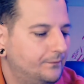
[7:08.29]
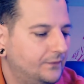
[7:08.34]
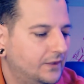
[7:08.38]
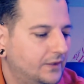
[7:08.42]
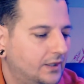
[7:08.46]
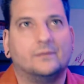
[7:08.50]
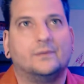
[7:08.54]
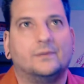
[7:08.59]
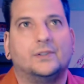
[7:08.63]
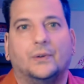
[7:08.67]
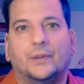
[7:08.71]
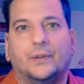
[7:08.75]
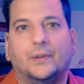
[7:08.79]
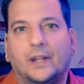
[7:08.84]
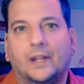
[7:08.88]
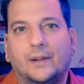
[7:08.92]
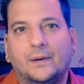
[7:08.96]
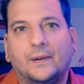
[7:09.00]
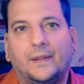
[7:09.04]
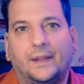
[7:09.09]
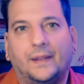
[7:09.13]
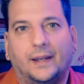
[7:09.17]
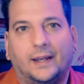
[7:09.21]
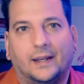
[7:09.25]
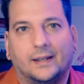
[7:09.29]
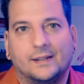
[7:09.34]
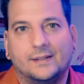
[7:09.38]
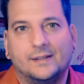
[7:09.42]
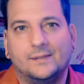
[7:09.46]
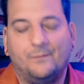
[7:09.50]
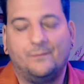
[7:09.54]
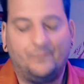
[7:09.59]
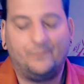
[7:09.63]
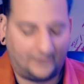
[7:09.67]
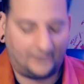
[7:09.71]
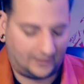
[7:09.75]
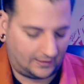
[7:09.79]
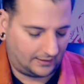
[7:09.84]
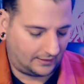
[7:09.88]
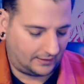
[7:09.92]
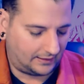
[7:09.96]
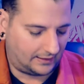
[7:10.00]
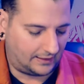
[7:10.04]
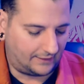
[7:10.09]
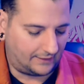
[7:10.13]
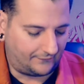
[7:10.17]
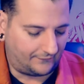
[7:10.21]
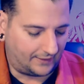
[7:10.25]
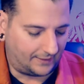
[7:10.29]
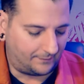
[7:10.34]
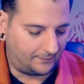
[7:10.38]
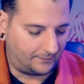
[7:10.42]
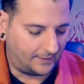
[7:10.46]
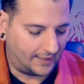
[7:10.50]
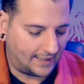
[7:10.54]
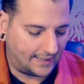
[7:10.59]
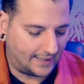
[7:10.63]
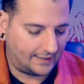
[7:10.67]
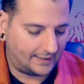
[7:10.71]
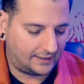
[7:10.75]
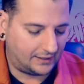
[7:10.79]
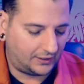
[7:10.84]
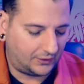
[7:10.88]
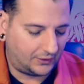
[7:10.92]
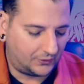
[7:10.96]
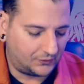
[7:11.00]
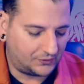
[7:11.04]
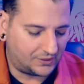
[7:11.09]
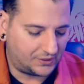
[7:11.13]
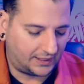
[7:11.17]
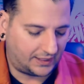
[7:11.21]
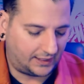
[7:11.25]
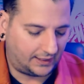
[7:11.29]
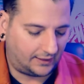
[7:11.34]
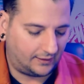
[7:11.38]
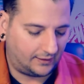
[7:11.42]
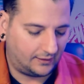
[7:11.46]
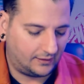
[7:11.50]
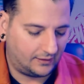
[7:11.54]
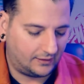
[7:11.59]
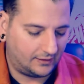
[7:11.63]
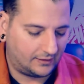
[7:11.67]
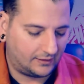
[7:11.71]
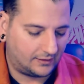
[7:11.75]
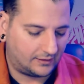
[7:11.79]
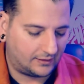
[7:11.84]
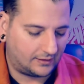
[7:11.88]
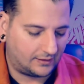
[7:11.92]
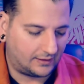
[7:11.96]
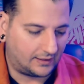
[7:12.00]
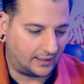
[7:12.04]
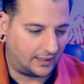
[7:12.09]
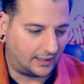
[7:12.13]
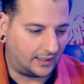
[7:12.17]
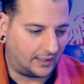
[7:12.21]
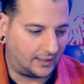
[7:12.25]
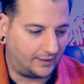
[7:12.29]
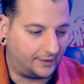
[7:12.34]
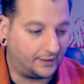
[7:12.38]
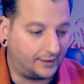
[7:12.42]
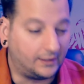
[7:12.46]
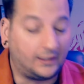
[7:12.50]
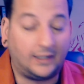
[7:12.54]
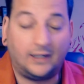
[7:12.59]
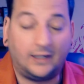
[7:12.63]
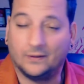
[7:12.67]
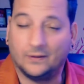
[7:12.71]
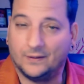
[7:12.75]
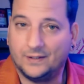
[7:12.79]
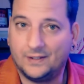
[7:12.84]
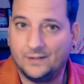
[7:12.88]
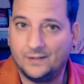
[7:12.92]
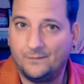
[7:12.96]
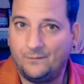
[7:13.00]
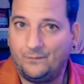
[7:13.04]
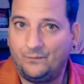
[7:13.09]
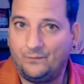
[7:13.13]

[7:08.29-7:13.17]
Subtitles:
So the other thing is, if I'm not using the needles